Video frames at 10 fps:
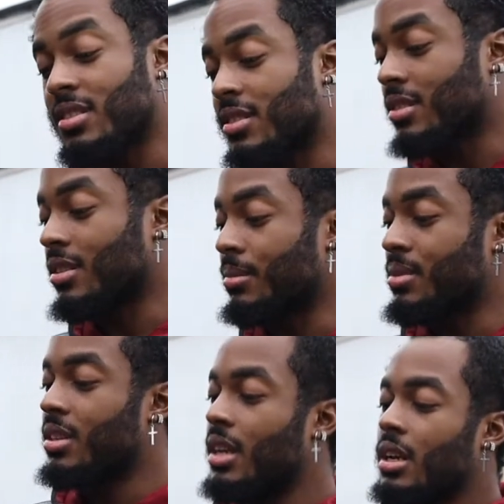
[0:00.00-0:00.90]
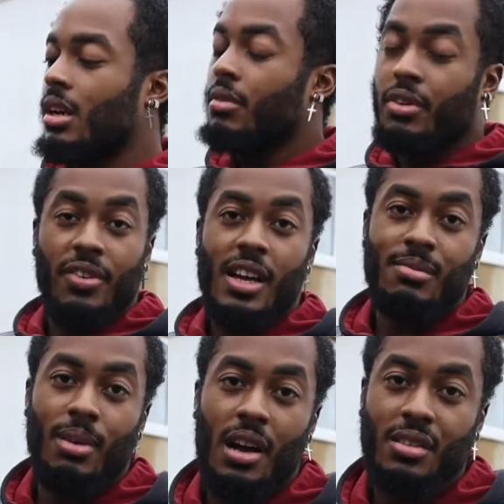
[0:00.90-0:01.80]
systems.
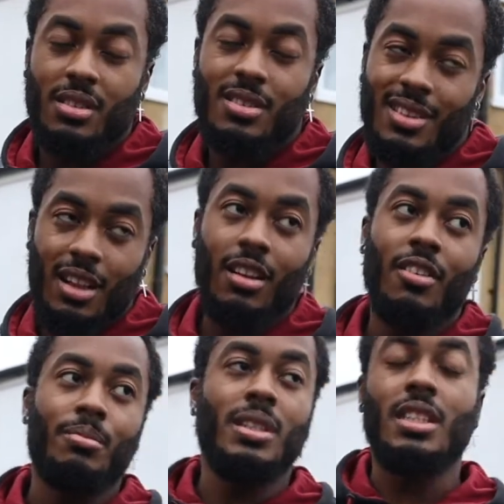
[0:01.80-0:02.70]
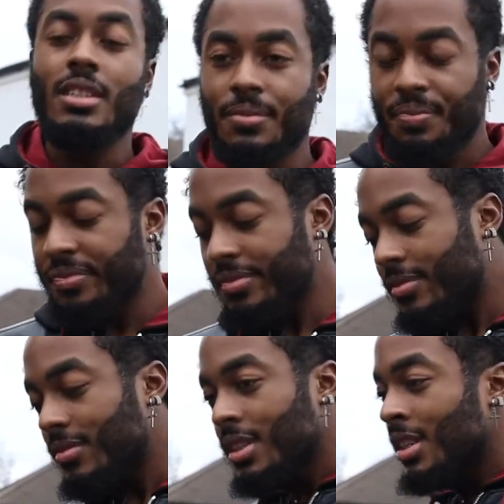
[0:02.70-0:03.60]
£3,000, still a lot of money.
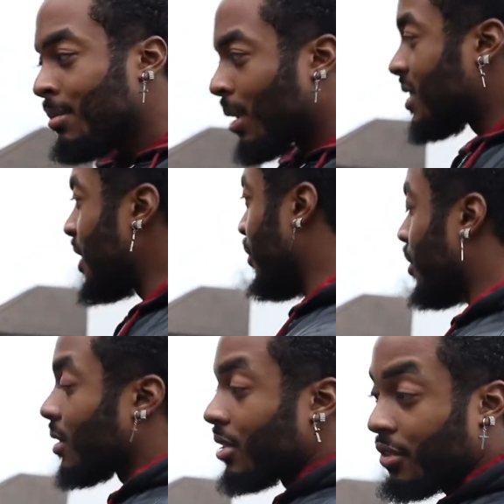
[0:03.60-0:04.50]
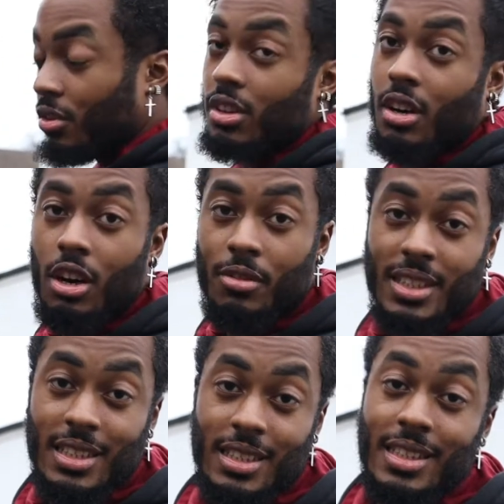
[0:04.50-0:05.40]
Plus if you've got the car
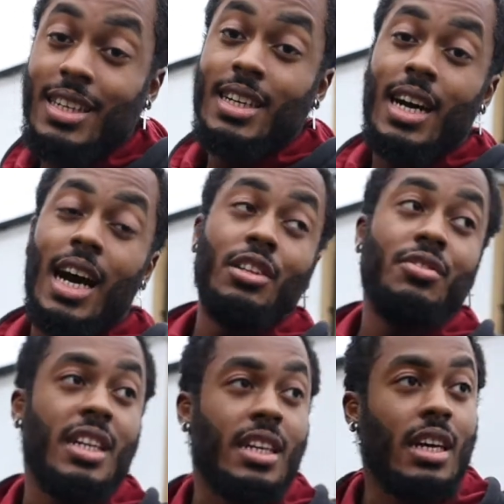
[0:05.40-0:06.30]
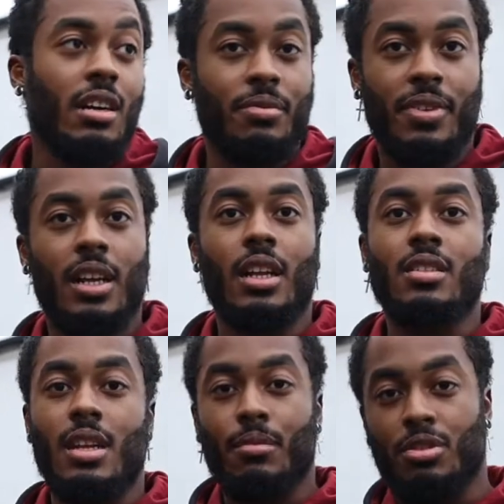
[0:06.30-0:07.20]
ready and you've taken it out on finance
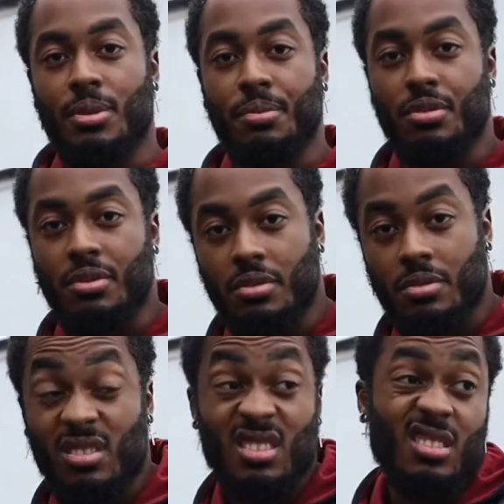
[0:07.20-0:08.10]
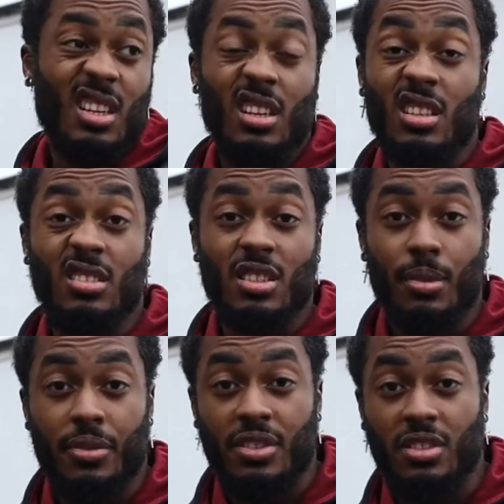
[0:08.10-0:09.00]
like most people do, because it's technically a
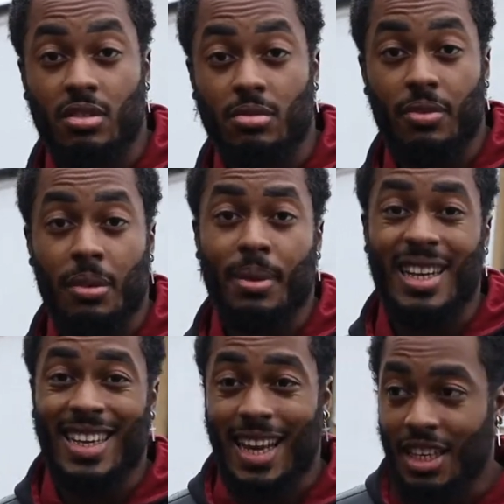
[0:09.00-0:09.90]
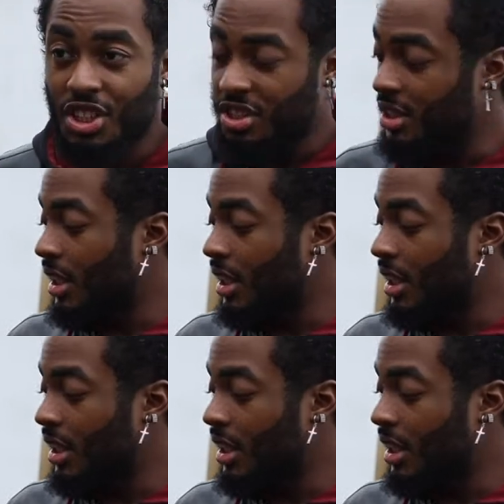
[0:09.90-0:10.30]
smart thing to do rather than buying it cash.